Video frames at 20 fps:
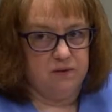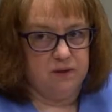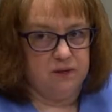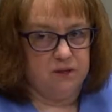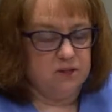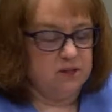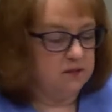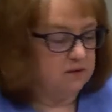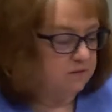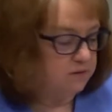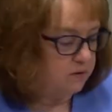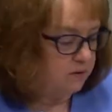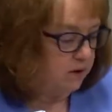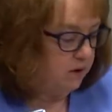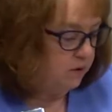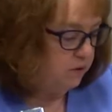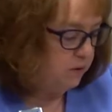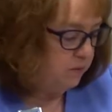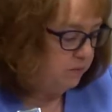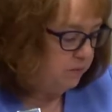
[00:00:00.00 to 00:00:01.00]
function if they're
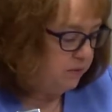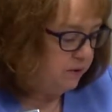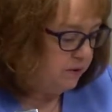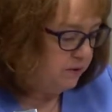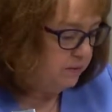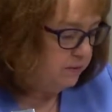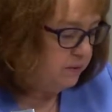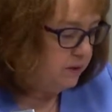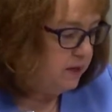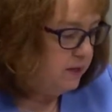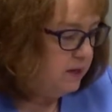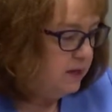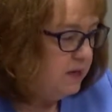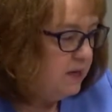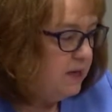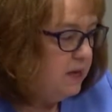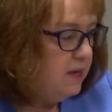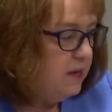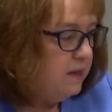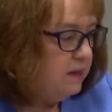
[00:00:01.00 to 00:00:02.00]
on home therapy.
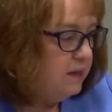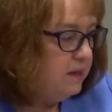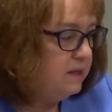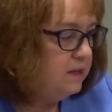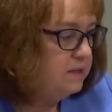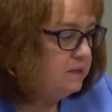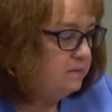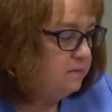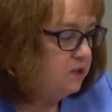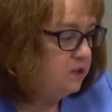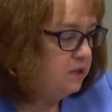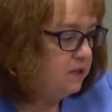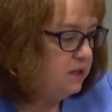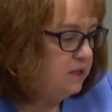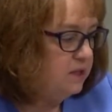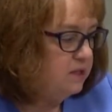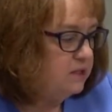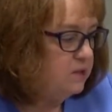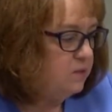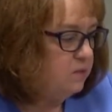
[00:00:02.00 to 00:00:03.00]
This
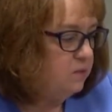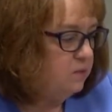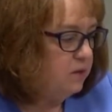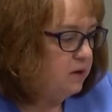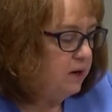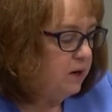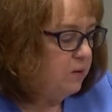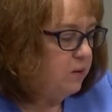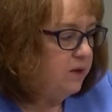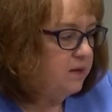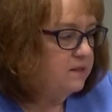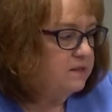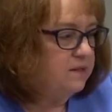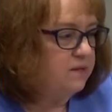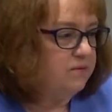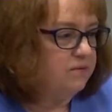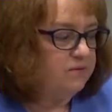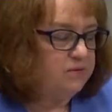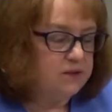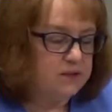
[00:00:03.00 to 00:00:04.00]
machine is not quite as
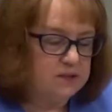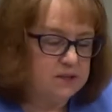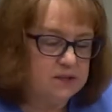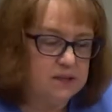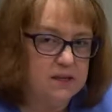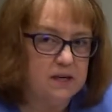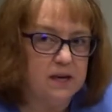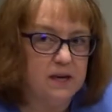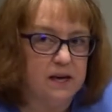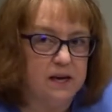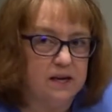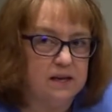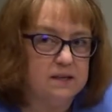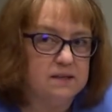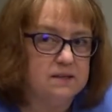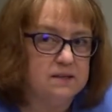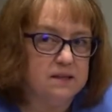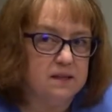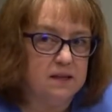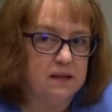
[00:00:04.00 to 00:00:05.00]
efficient
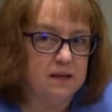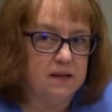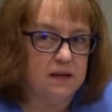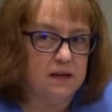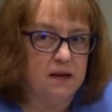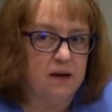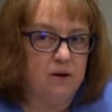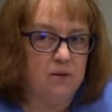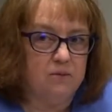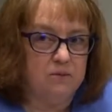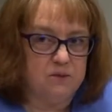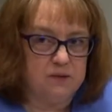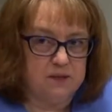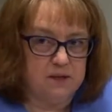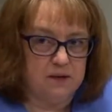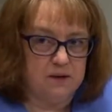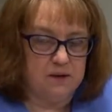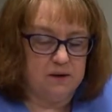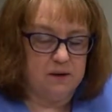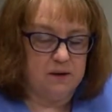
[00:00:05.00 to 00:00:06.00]
as the out
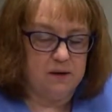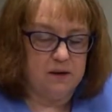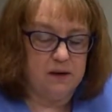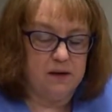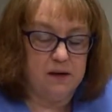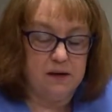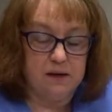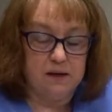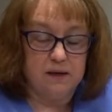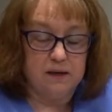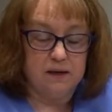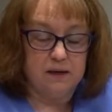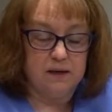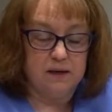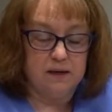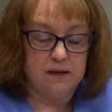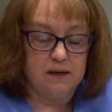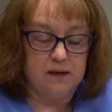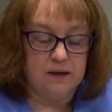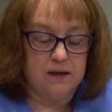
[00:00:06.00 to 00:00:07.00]
center or
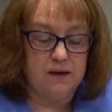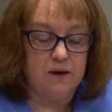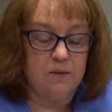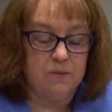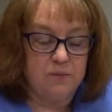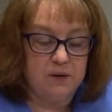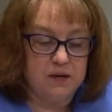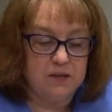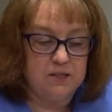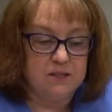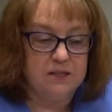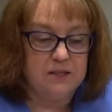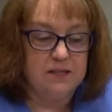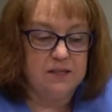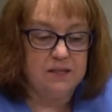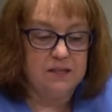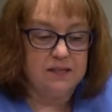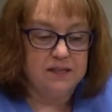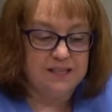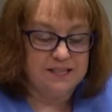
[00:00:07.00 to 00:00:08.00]

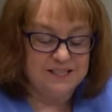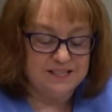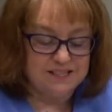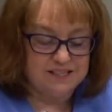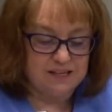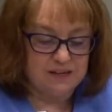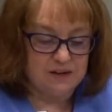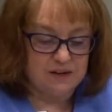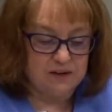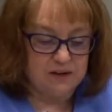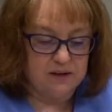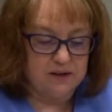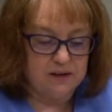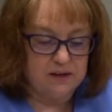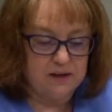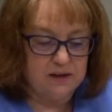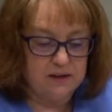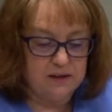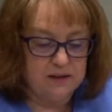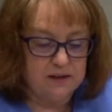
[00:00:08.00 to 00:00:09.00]
outpatient
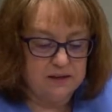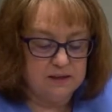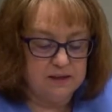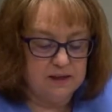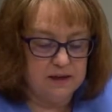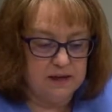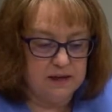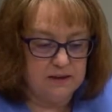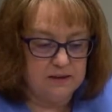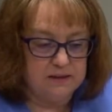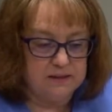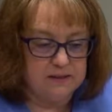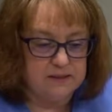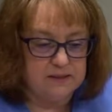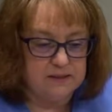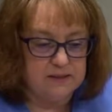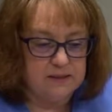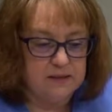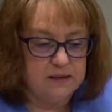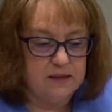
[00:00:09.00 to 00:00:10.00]
in-center
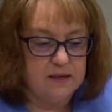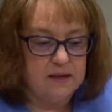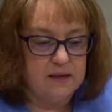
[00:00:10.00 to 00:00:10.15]
dialysis,